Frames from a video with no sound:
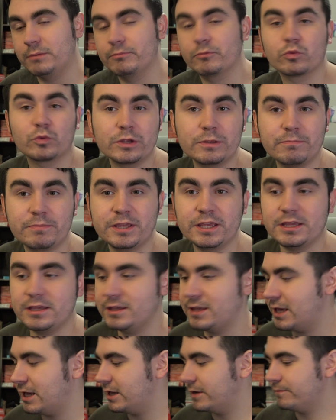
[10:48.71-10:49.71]
repeat
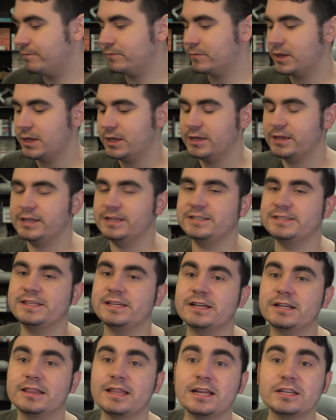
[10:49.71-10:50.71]
game, is the
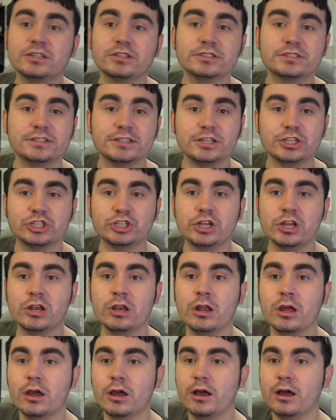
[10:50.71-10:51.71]
collector's
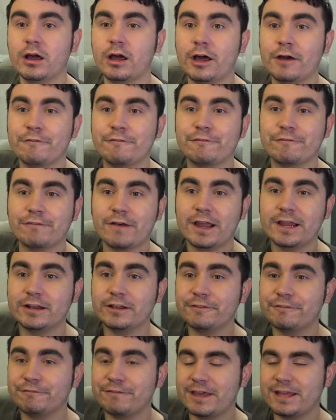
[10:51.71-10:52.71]
edition of Final
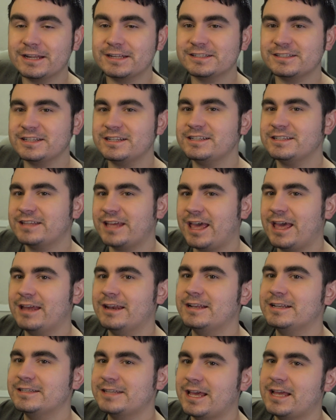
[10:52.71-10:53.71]
Fantasy X and
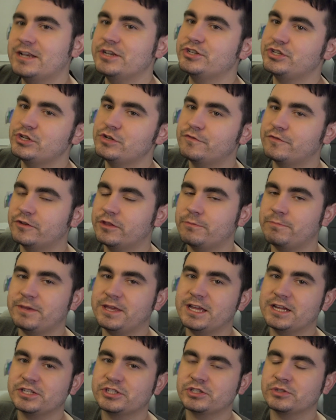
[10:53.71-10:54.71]
X-2 for the
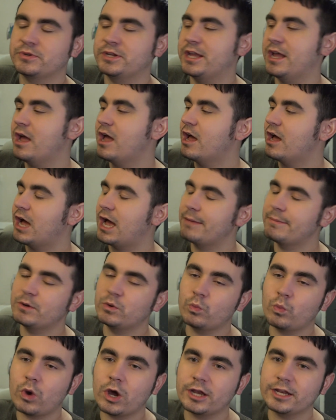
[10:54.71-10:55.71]
PS3. I've
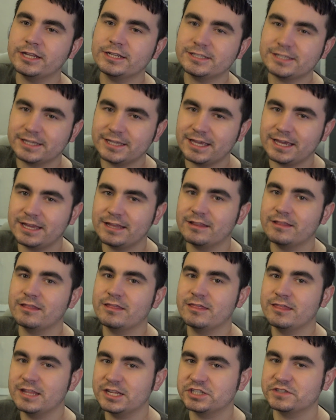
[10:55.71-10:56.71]
been wanting to get
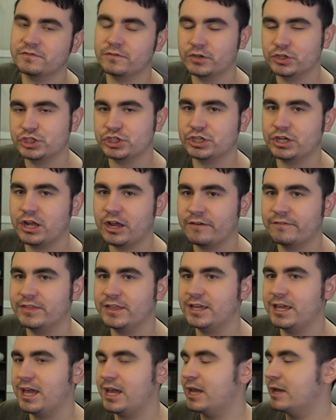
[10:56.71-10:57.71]
this version of the
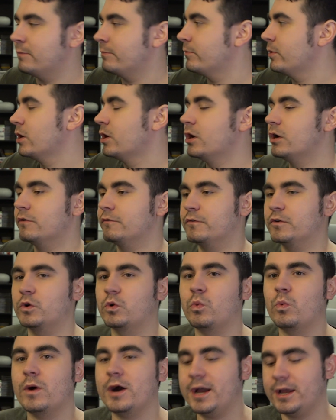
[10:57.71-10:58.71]
game for a
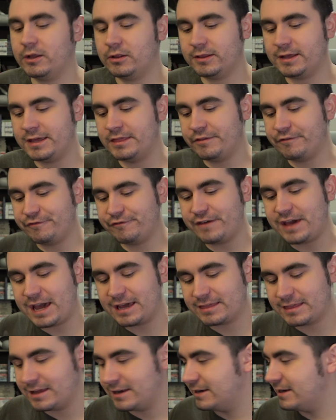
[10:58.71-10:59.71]
while, and the
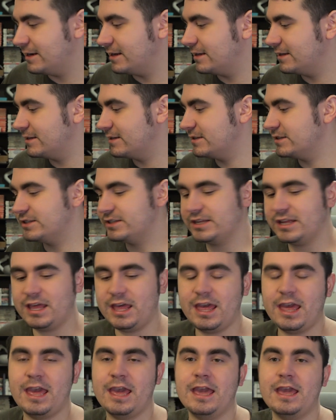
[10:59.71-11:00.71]
fact that it is
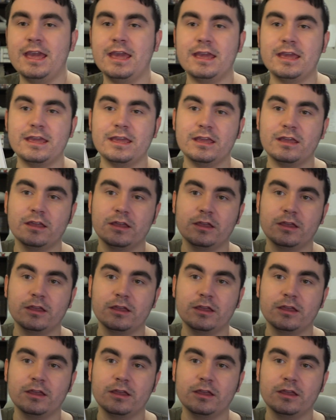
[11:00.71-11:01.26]
a